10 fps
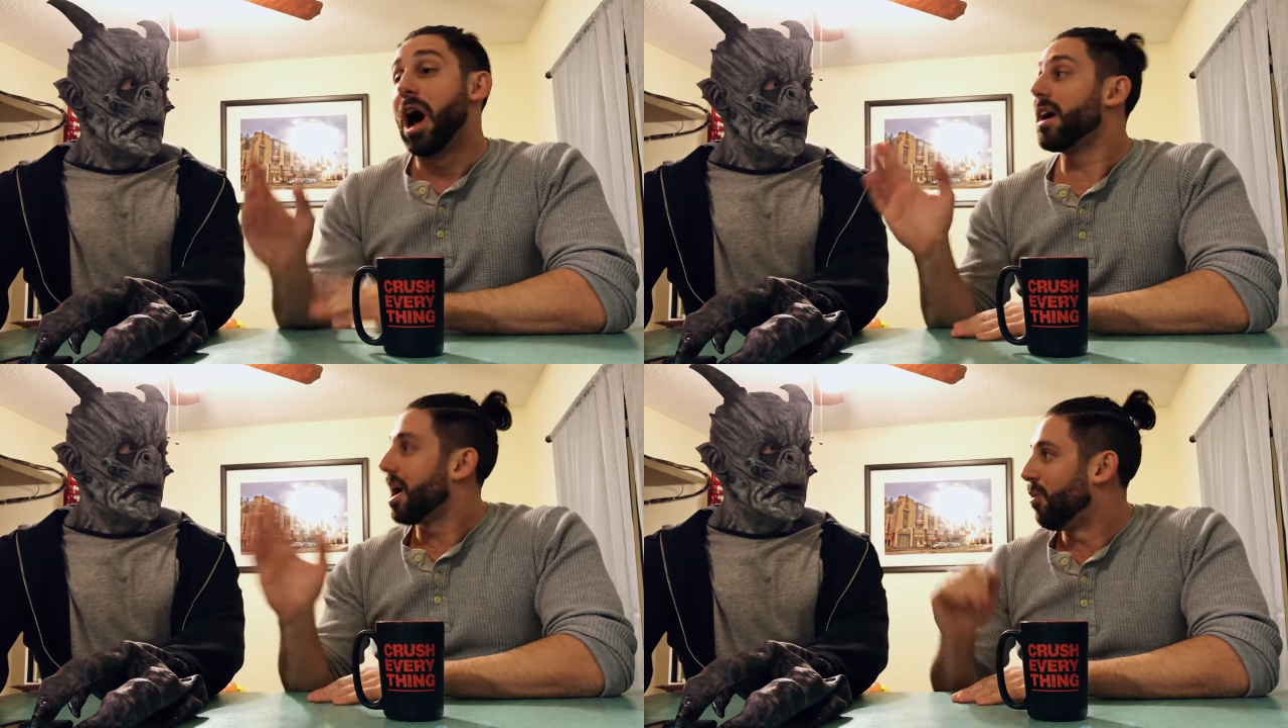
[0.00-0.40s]

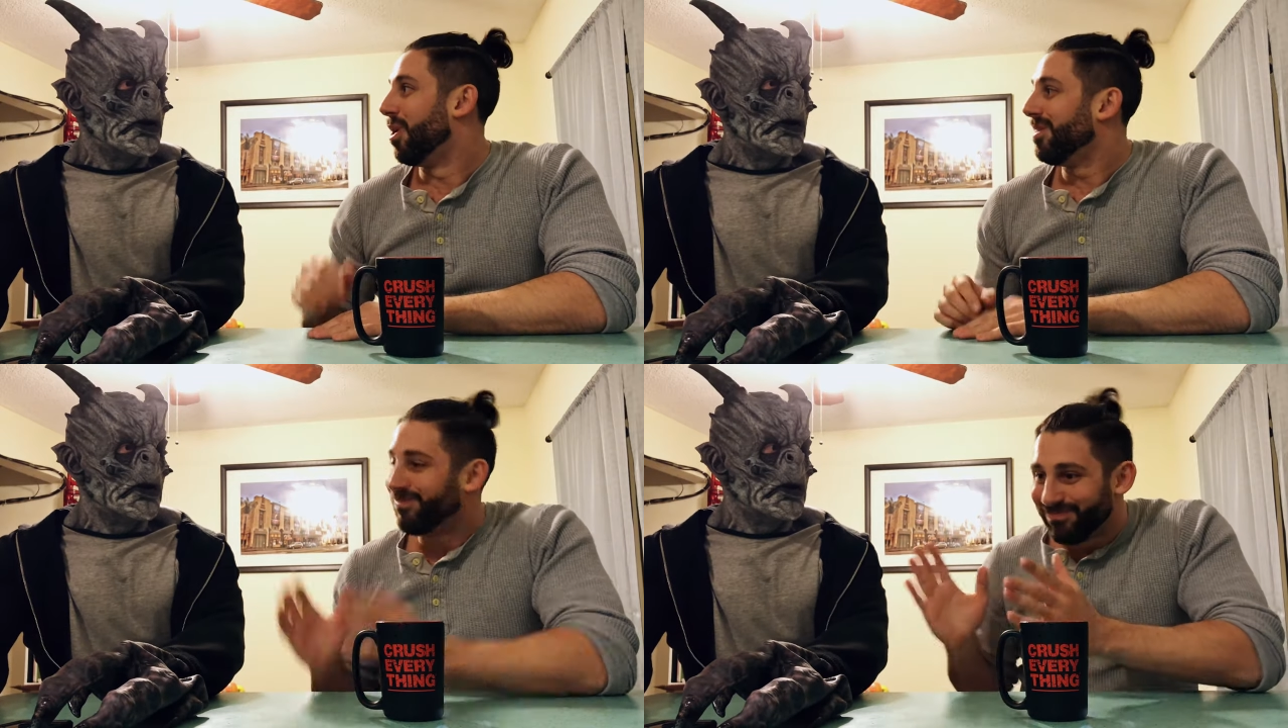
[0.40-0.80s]
I got
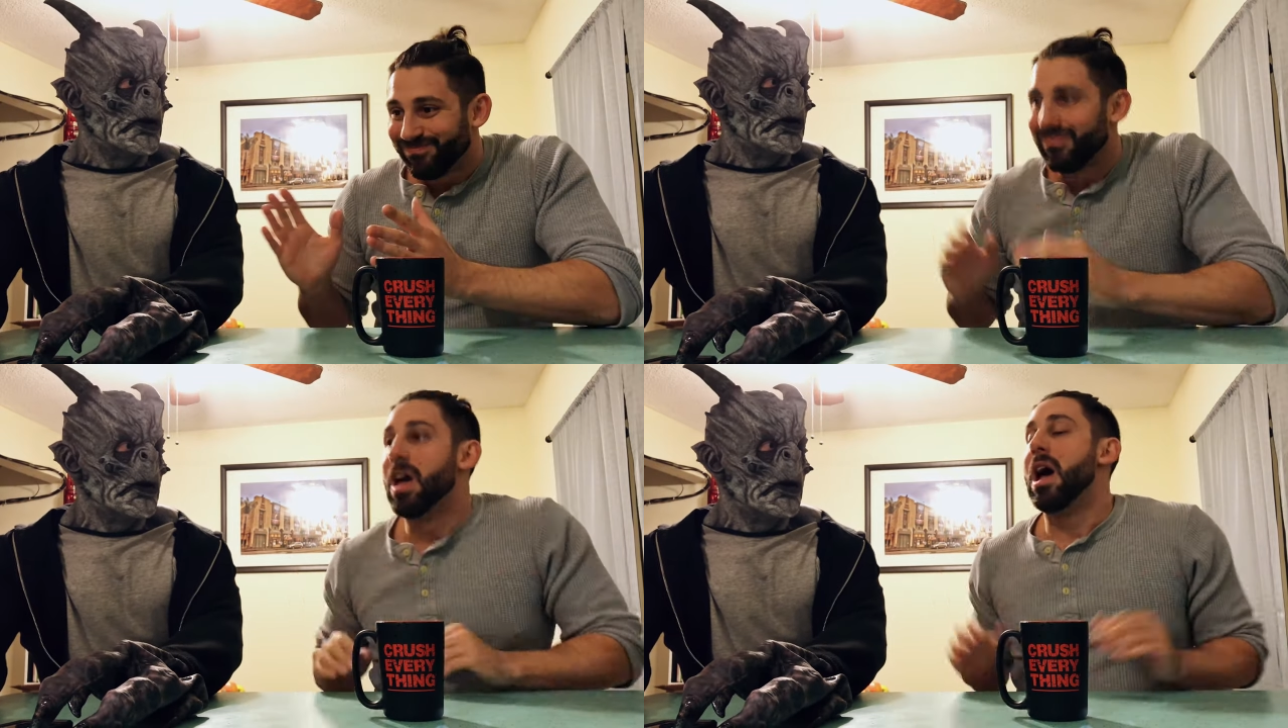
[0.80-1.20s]
one.
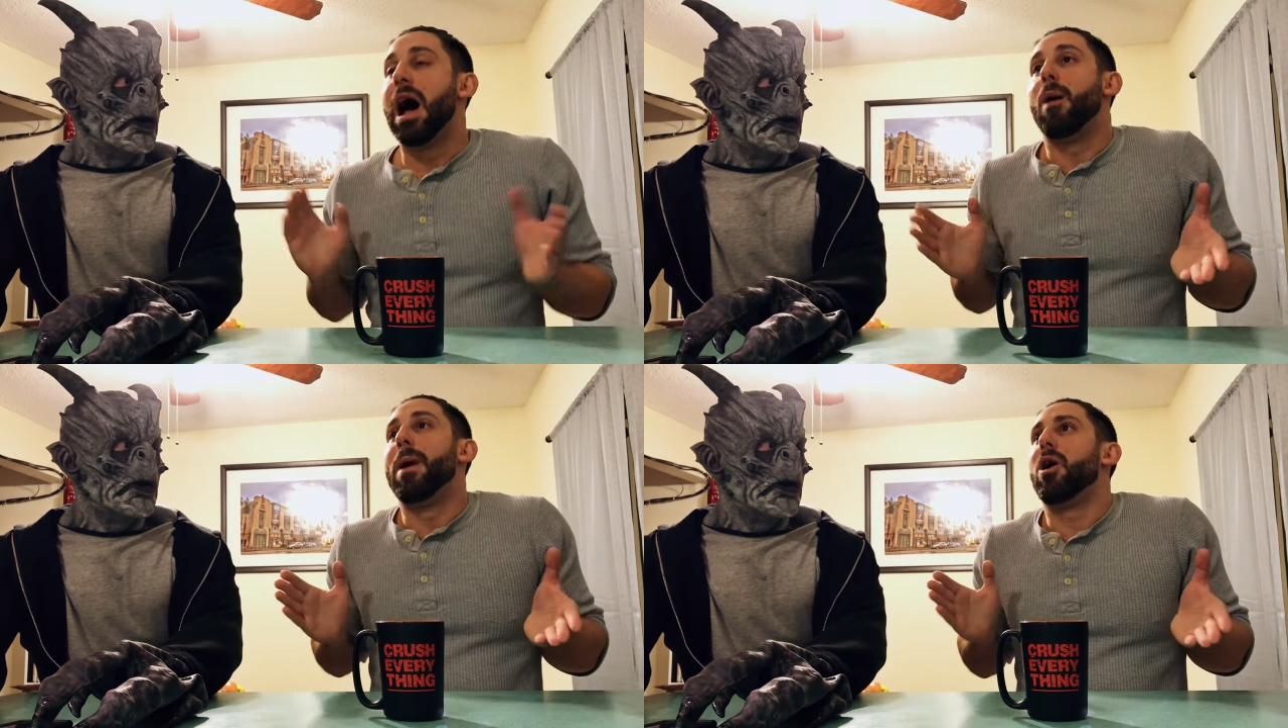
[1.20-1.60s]

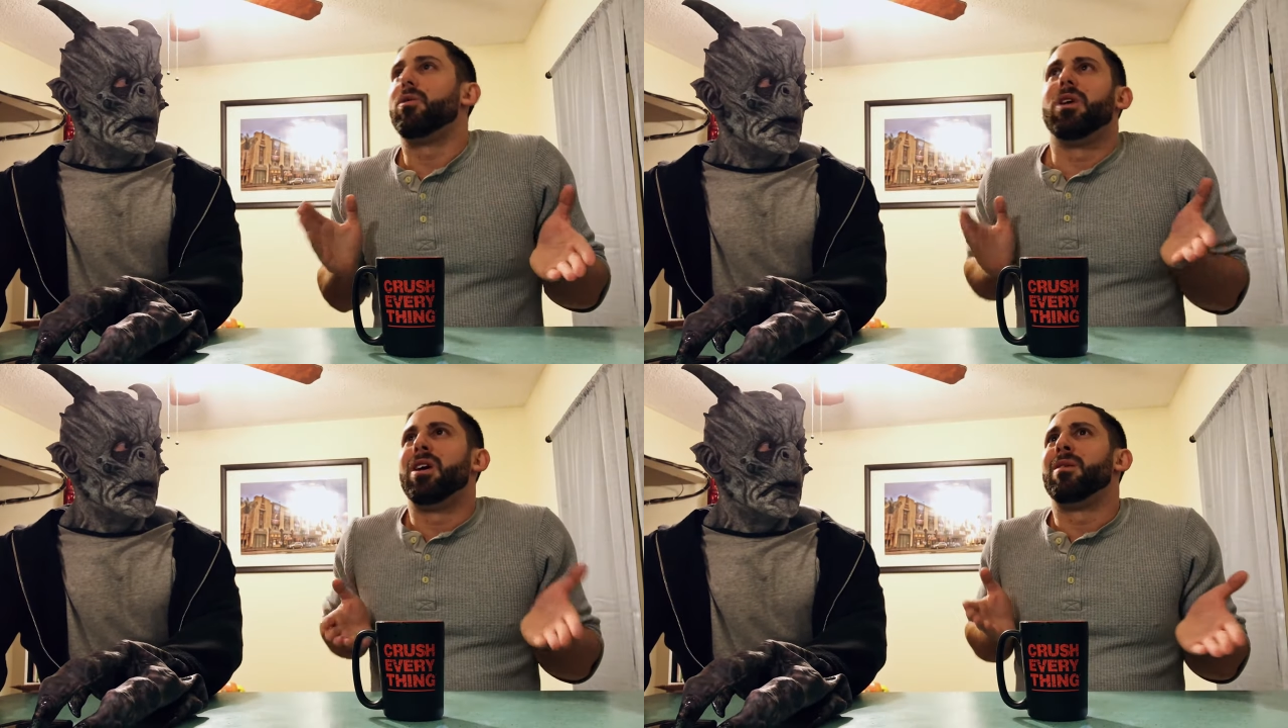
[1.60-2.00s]
How
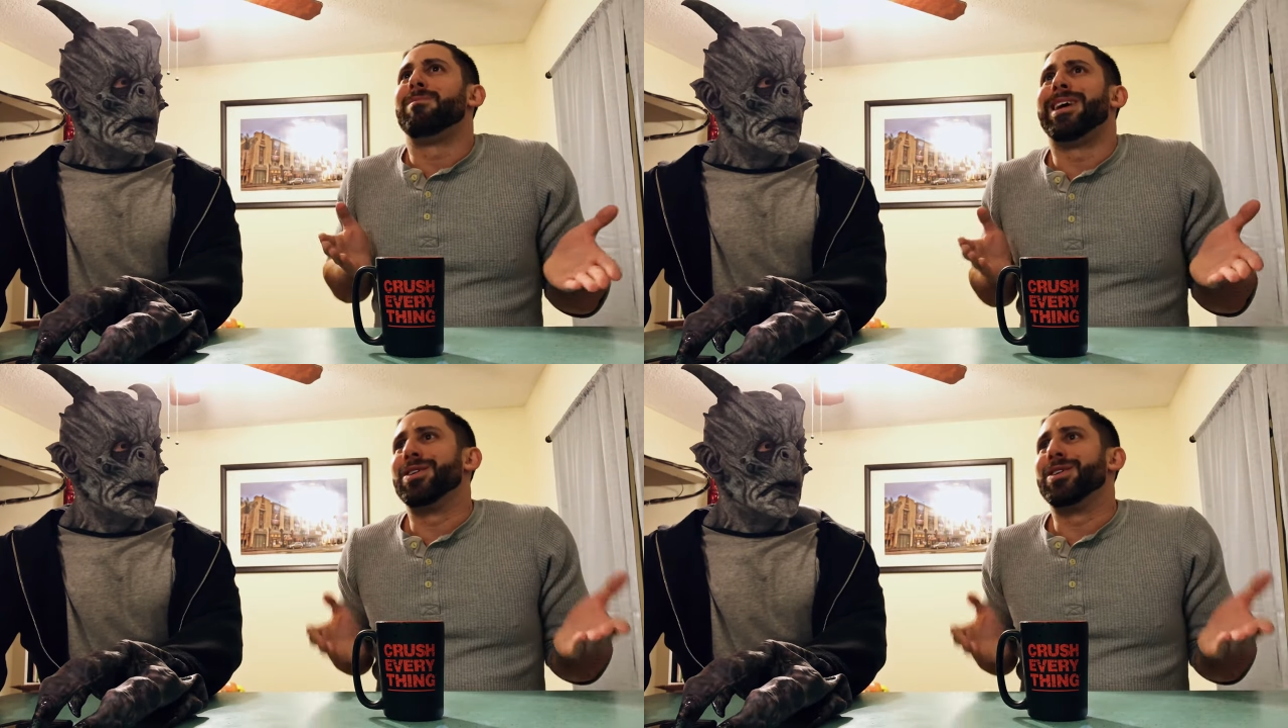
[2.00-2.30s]
about, um,